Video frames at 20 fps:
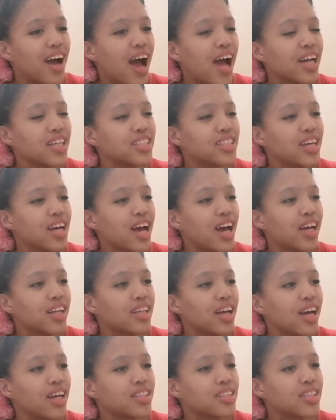I, t- I,
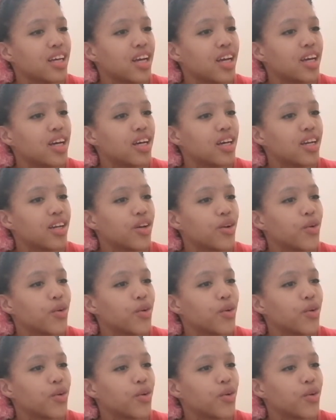I take